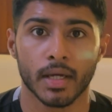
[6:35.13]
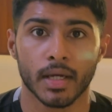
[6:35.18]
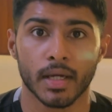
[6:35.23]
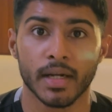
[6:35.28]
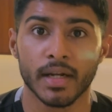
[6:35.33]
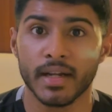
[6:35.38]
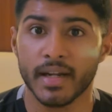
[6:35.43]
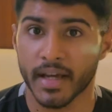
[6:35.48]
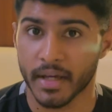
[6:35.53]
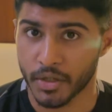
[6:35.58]

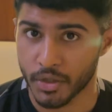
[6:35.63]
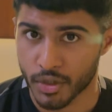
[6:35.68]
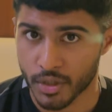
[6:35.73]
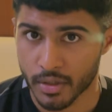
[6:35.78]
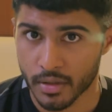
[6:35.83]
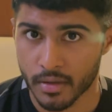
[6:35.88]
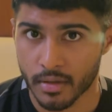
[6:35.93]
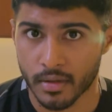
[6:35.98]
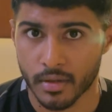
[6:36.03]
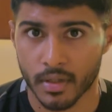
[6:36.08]

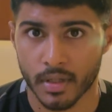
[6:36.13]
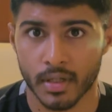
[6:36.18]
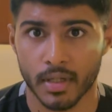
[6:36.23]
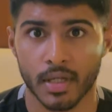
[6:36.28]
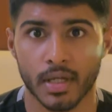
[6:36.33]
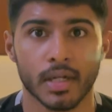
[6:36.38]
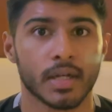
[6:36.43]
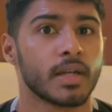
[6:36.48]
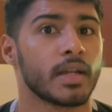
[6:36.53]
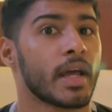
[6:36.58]
Intention
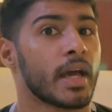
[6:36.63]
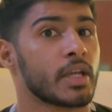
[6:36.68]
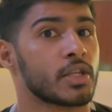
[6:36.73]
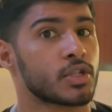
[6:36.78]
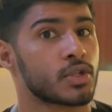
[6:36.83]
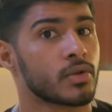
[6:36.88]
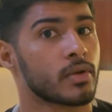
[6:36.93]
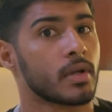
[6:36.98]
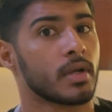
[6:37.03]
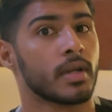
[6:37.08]

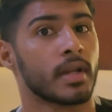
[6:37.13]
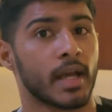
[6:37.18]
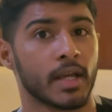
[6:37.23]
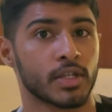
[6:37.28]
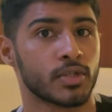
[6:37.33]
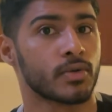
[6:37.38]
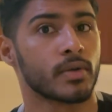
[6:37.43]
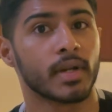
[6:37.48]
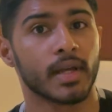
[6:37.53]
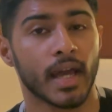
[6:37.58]

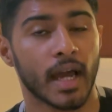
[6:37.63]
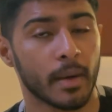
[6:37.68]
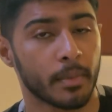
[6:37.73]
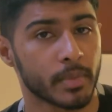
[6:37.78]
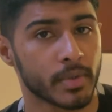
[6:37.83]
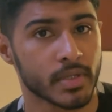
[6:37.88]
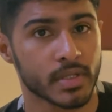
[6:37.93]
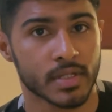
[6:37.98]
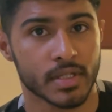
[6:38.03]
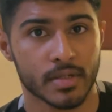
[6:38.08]
naturally
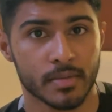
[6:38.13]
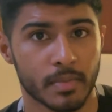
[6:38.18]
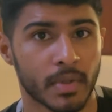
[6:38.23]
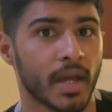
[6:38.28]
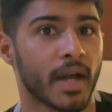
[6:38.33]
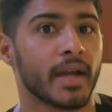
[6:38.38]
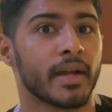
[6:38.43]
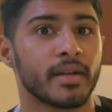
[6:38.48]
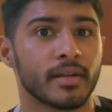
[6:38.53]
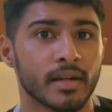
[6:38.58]
happens
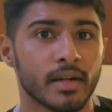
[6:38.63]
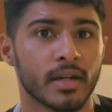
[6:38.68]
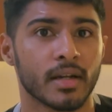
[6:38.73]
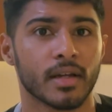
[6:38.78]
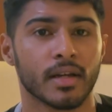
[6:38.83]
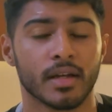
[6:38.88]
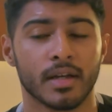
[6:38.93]
behind it